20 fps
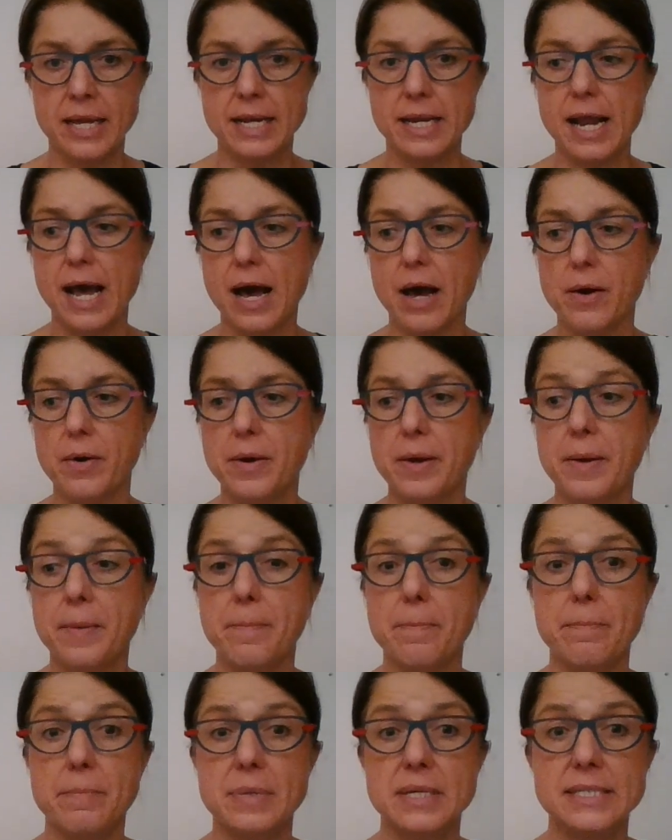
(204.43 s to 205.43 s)
Now,
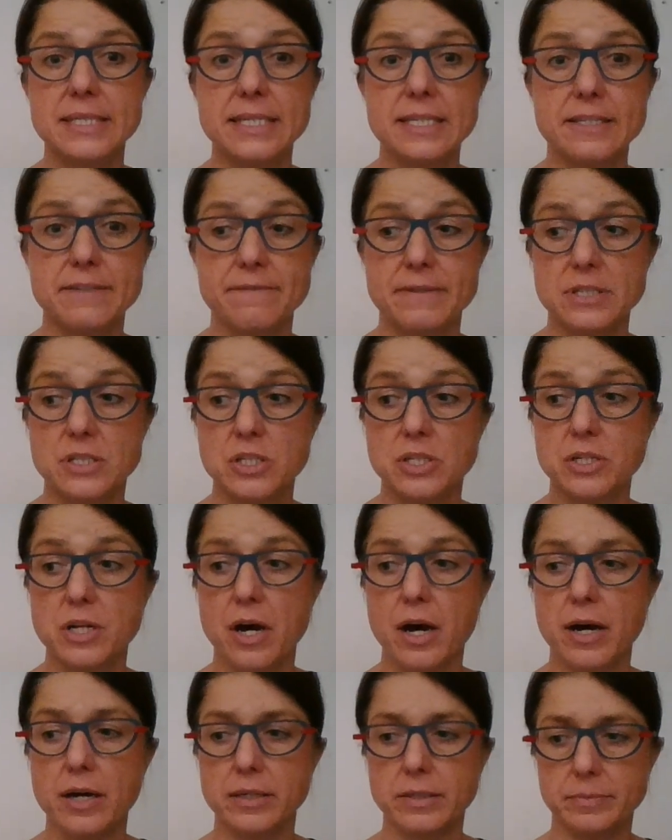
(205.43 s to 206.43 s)
Mrs. van
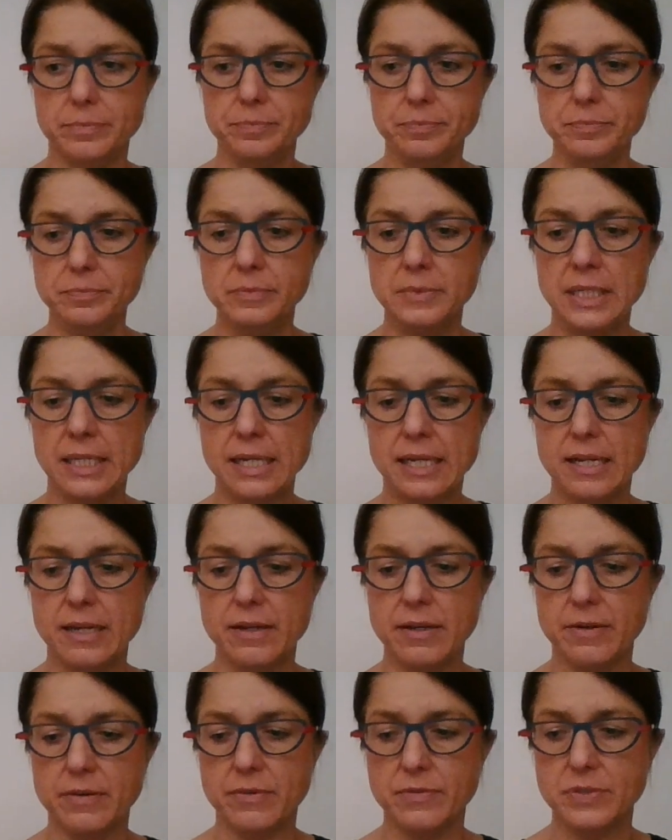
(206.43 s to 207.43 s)
Staden
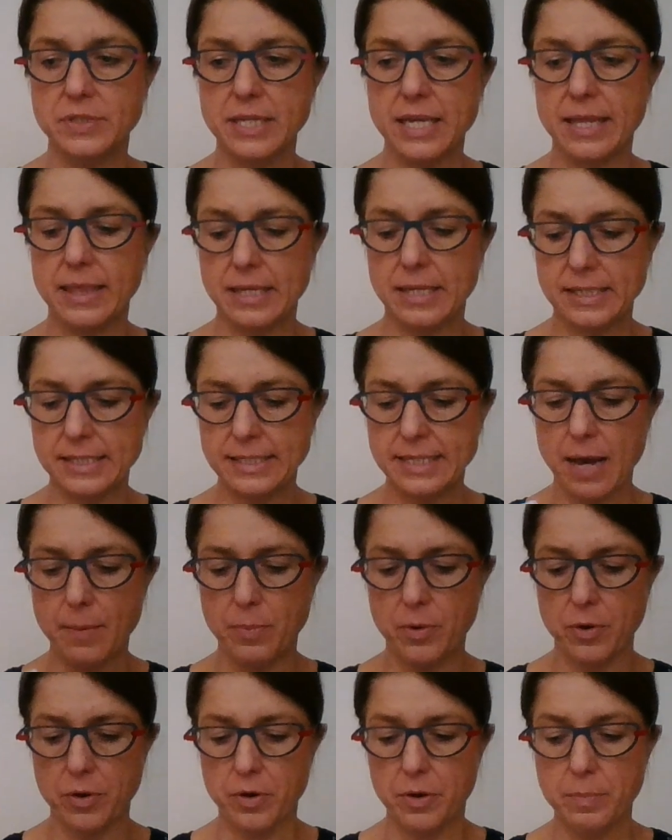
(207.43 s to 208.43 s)
lives in the
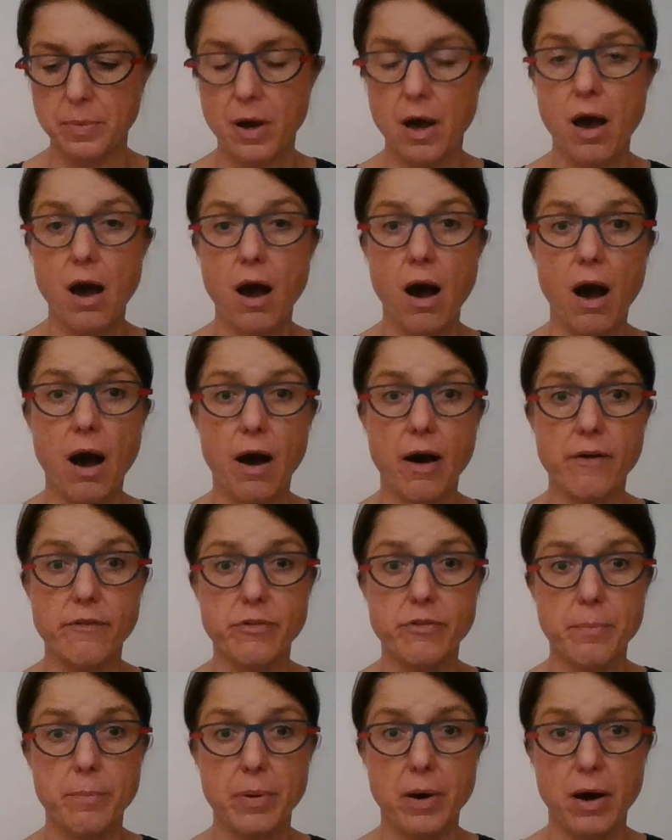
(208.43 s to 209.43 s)
suburb of
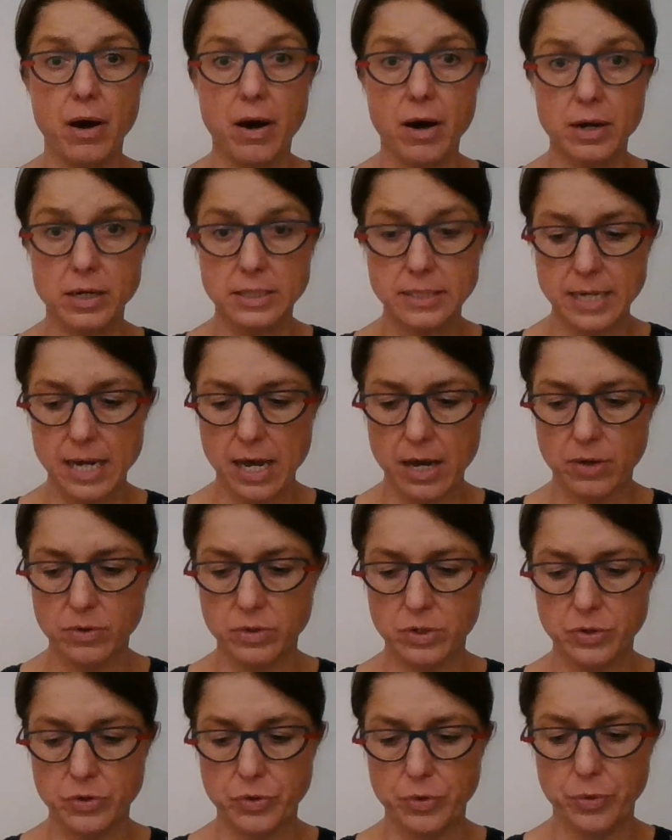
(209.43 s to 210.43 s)

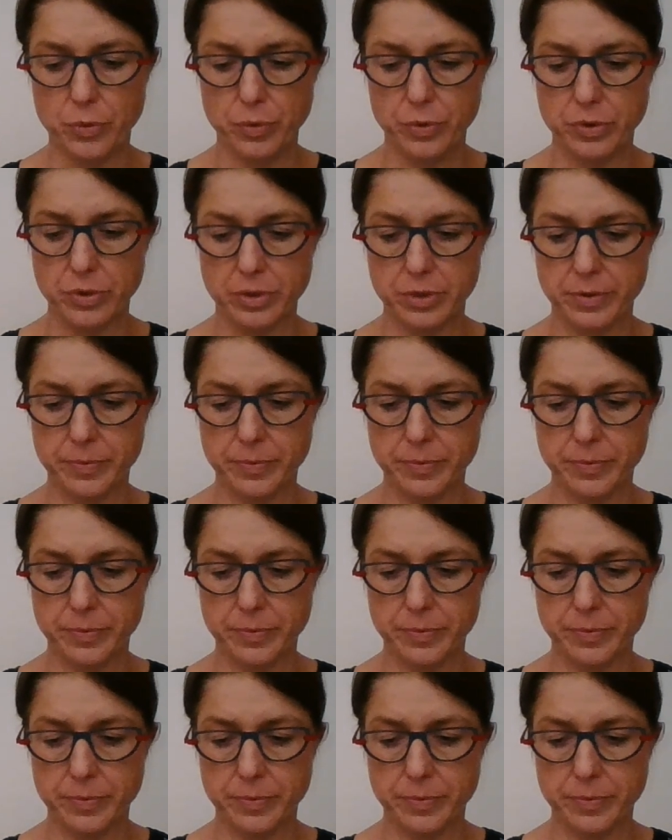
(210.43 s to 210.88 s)
Parktown North.